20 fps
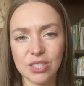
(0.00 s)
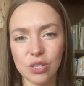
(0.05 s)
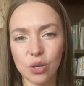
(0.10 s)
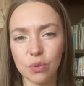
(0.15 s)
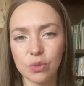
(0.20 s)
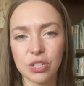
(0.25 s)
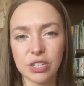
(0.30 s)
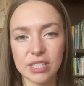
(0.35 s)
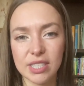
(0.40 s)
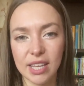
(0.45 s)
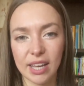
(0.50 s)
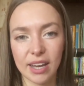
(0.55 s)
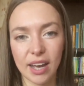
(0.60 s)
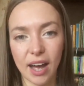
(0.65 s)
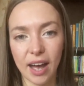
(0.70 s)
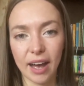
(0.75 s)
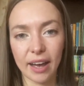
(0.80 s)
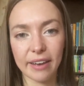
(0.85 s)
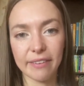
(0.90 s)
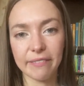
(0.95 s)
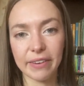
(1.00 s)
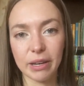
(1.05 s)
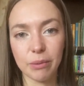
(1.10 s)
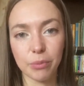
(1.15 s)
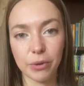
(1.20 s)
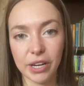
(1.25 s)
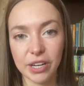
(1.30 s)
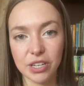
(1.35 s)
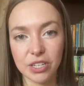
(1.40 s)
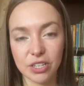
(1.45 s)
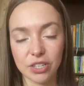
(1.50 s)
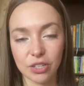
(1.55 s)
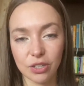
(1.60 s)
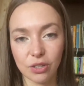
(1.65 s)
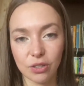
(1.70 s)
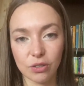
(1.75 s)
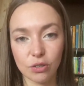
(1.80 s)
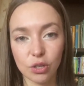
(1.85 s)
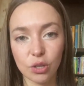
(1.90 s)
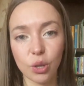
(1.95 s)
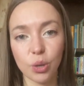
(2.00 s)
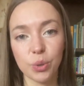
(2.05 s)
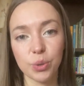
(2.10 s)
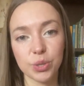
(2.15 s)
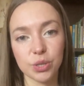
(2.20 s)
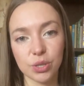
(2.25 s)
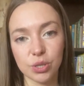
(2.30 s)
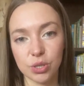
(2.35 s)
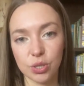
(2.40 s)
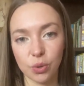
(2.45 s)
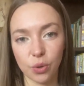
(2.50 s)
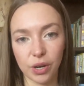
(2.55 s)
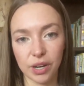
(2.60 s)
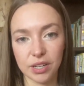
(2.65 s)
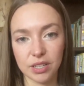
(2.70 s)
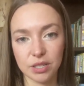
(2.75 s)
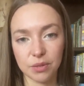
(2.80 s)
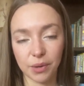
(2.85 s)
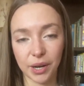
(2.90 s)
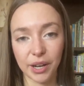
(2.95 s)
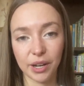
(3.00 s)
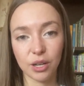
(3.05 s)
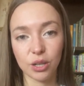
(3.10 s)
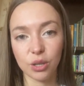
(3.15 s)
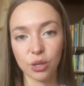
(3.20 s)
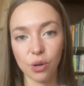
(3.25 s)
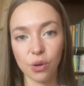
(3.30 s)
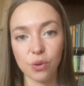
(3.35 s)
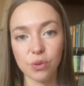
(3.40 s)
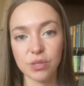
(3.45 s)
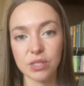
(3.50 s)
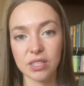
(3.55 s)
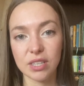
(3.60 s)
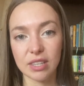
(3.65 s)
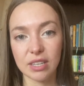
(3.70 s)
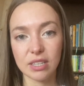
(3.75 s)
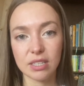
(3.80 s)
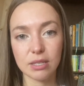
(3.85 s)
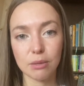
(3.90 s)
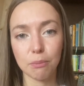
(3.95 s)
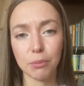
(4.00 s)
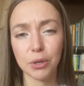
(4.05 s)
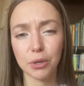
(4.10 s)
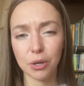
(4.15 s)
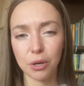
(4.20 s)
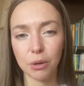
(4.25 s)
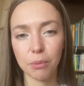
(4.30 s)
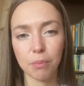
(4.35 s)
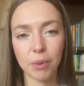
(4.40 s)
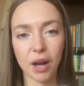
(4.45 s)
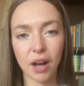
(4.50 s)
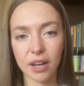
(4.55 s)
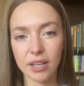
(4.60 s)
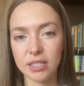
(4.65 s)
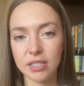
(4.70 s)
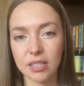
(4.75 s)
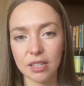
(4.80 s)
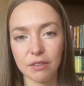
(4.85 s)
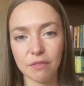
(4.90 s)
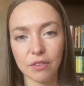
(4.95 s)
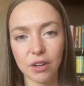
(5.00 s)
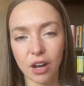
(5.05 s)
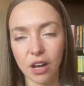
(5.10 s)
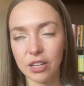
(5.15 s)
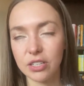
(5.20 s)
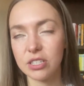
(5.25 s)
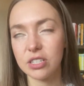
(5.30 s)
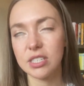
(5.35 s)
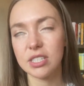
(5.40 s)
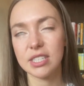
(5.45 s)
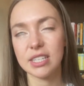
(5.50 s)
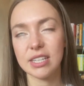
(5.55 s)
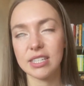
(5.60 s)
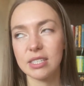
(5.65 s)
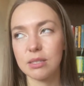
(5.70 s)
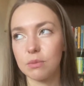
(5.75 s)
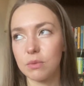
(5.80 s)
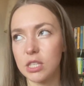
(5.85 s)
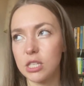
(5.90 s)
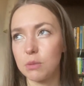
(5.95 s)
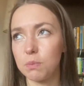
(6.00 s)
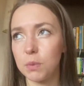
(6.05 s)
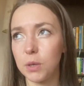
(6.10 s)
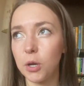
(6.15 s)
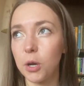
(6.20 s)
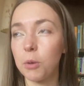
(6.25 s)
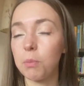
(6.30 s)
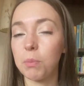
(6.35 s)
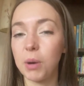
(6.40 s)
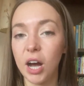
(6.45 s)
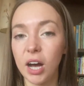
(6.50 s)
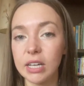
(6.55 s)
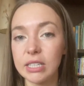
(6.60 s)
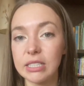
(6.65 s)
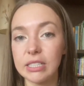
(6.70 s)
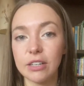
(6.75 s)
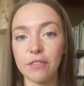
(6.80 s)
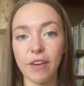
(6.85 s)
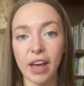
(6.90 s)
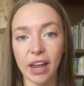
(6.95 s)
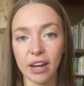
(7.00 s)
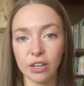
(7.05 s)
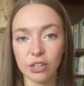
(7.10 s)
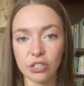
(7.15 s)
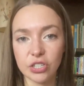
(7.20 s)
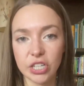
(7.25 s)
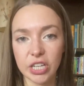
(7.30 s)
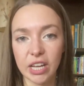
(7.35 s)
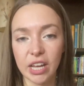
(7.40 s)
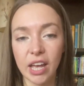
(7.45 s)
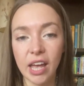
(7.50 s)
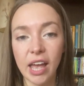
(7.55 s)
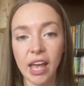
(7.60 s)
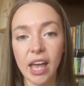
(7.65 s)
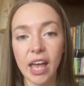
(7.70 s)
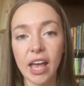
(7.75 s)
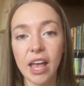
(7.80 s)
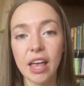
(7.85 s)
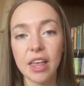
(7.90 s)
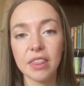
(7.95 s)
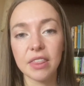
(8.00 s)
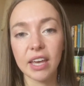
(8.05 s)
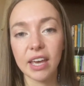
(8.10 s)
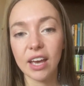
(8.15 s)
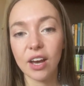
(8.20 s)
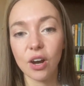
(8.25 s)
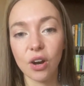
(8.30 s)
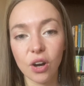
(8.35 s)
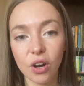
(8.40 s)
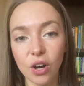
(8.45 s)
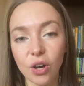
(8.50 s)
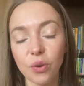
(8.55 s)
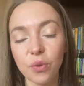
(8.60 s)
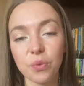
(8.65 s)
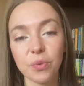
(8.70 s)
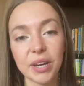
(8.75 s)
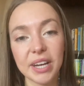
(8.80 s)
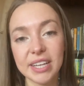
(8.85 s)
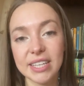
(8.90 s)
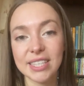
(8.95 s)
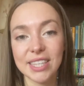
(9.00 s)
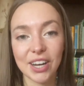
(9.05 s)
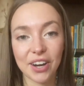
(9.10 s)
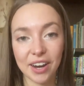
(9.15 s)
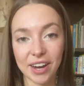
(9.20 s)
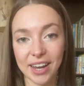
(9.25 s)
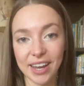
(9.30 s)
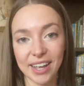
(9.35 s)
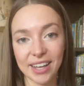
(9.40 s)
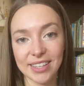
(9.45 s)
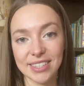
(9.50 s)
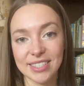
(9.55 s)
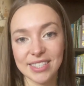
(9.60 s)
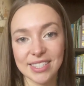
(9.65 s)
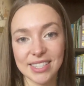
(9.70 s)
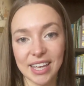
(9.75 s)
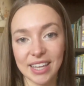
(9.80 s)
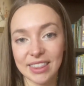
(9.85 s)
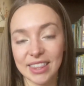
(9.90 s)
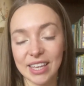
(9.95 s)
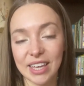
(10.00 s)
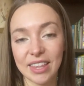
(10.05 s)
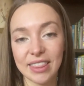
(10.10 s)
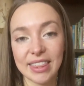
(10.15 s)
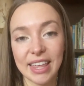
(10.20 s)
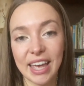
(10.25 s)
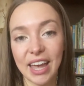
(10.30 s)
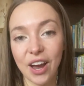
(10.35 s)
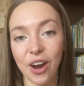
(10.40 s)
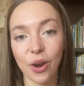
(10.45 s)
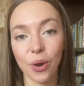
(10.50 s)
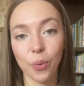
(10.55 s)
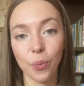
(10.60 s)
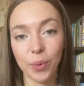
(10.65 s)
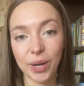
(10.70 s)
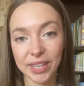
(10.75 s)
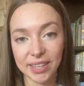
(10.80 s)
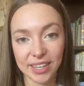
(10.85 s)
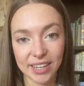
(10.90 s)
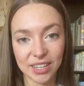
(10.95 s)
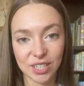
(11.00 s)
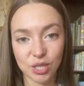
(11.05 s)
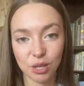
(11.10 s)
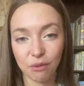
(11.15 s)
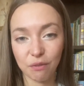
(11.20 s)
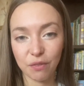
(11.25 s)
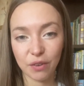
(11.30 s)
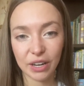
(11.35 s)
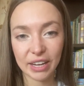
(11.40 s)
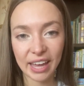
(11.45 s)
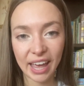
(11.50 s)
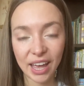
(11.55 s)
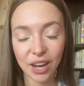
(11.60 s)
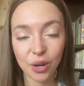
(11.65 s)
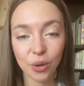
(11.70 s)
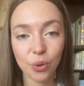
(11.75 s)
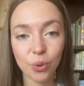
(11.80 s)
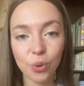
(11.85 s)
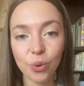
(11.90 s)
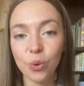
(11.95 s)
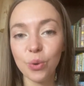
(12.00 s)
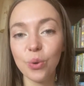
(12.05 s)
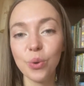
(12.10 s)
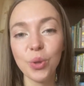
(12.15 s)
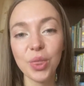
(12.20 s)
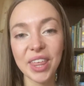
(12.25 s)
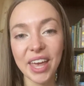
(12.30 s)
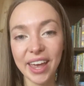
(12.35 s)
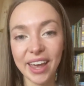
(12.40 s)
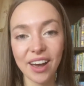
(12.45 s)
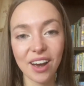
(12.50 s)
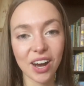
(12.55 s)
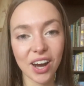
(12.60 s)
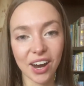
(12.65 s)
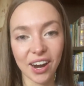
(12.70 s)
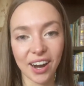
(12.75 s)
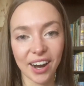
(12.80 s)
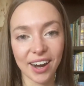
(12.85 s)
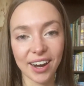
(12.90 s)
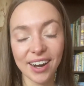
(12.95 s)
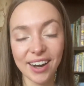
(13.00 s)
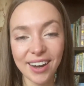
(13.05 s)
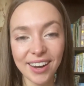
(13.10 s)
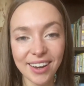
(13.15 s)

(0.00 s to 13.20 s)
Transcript: just like high vibrational, close to source, right? Close to this pure positive consciousness, this pure positive energy. They all raised their hands, said they are willing to forget who they are,